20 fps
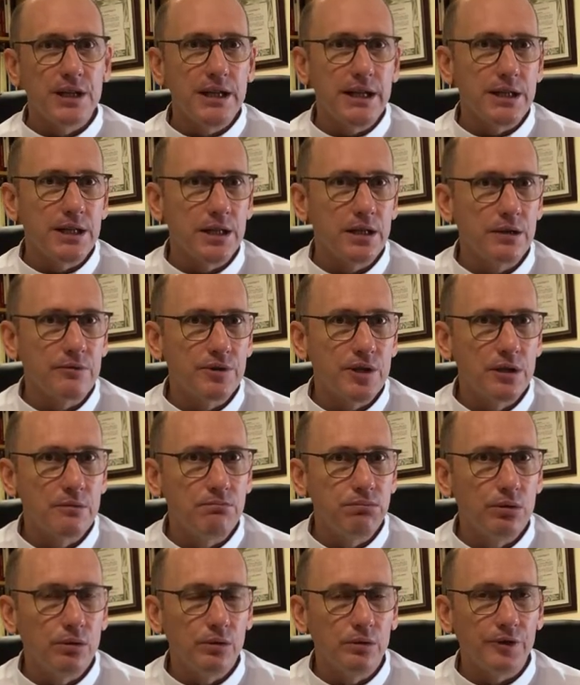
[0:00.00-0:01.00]
letter of St.
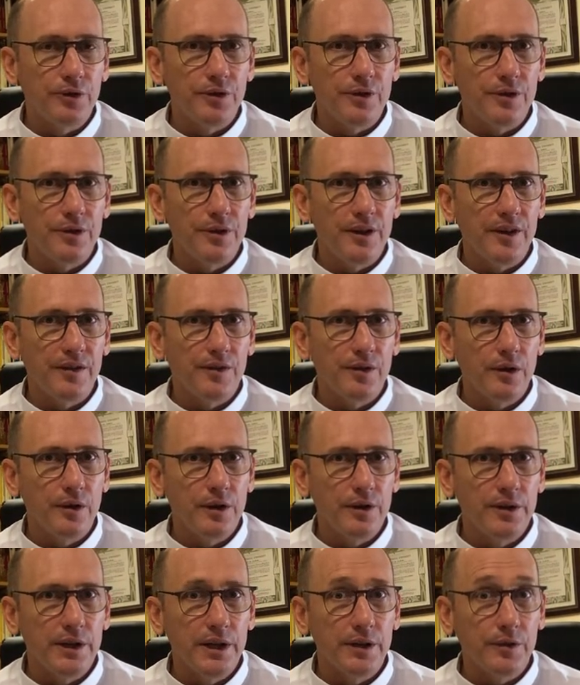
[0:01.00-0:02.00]
Paul to the
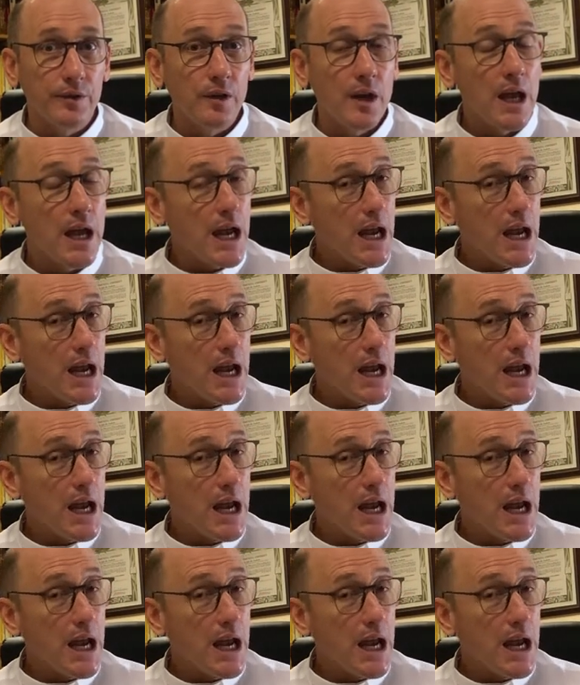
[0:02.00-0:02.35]
Thessalonians.